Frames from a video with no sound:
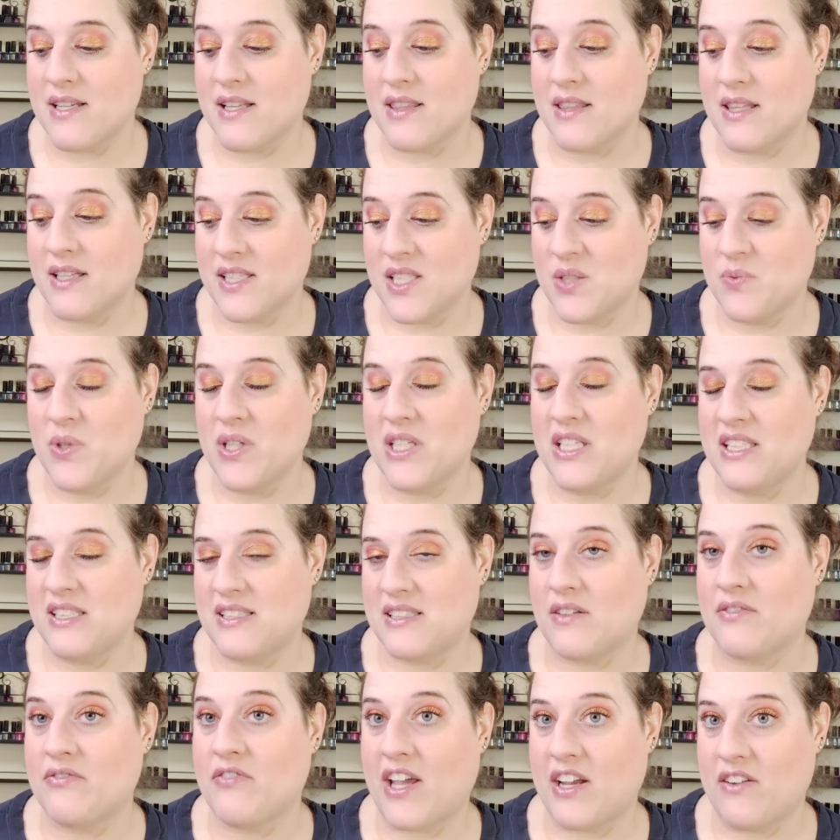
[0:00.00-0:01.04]
and this one
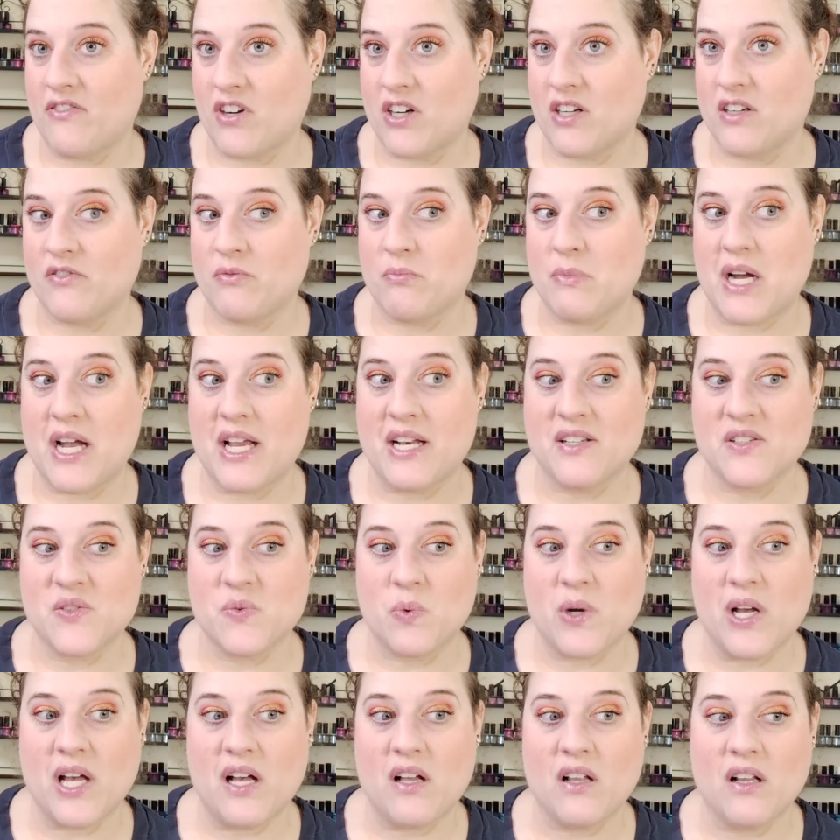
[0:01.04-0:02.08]
is a favorite of mine as
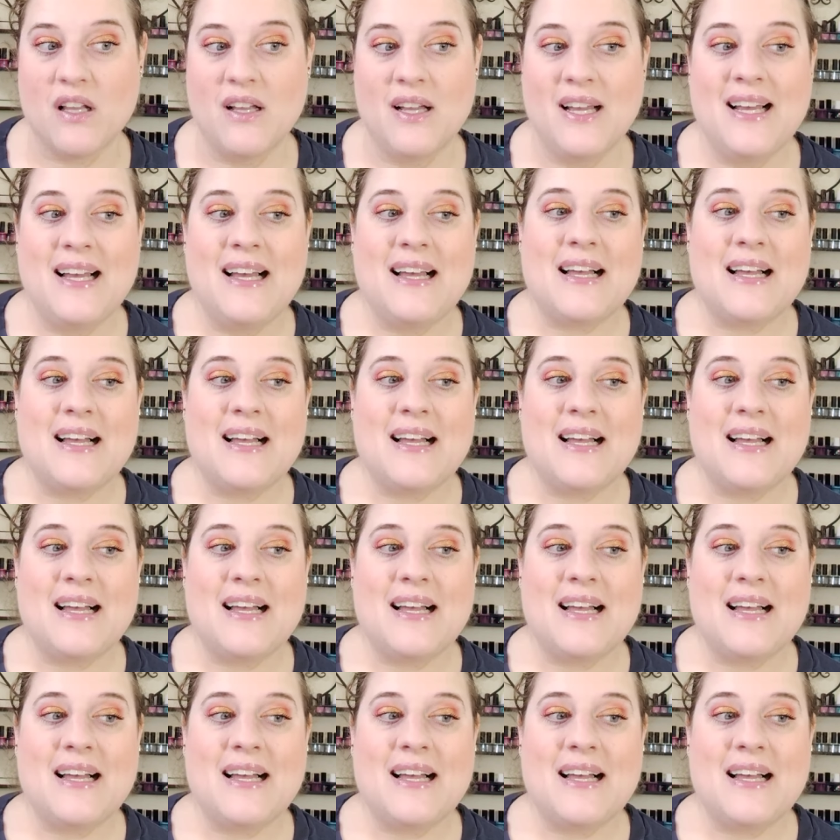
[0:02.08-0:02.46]
well.